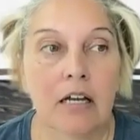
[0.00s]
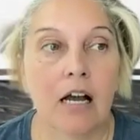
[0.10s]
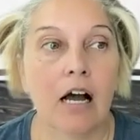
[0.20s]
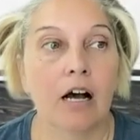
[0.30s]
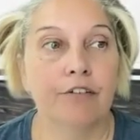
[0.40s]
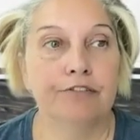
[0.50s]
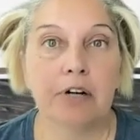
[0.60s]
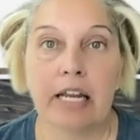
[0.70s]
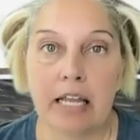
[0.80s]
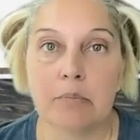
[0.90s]

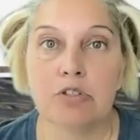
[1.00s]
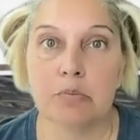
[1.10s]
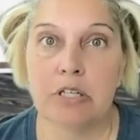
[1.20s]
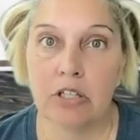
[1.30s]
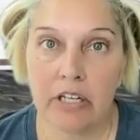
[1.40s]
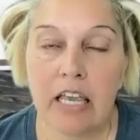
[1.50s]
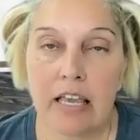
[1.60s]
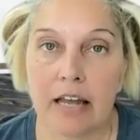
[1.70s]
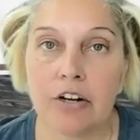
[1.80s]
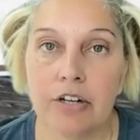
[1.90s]
for him to be
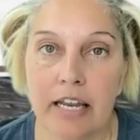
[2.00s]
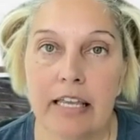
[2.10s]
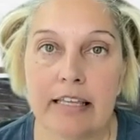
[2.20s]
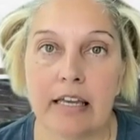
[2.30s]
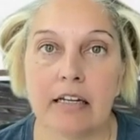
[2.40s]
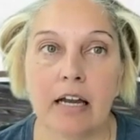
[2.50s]
looking at her naked.